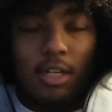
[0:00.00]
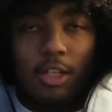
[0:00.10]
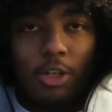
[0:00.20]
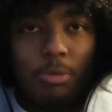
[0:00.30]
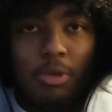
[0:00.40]

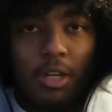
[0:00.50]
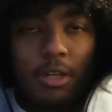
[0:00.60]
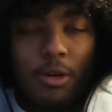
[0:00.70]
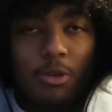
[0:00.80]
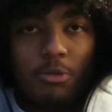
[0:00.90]
and hope that
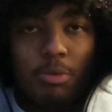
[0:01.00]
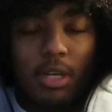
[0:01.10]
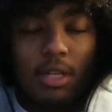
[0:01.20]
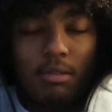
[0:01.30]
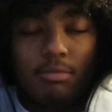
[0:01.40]
it goes
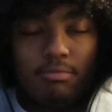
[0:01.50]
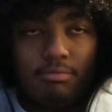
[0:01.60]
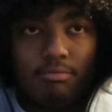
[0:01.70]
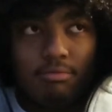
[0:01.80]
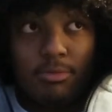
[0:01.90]
by
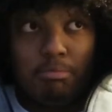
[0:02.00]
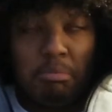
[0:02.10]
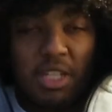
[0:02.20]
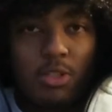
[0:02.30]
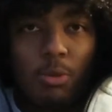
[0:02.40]

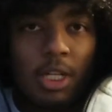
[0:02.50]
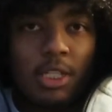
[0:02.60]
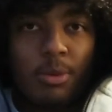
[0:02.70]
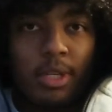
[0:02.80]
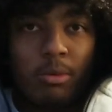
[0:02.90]
mid
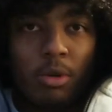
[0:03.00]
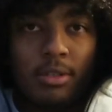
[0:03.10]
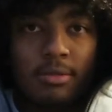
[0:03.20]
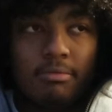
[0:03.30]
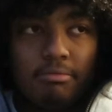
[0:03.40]
2021.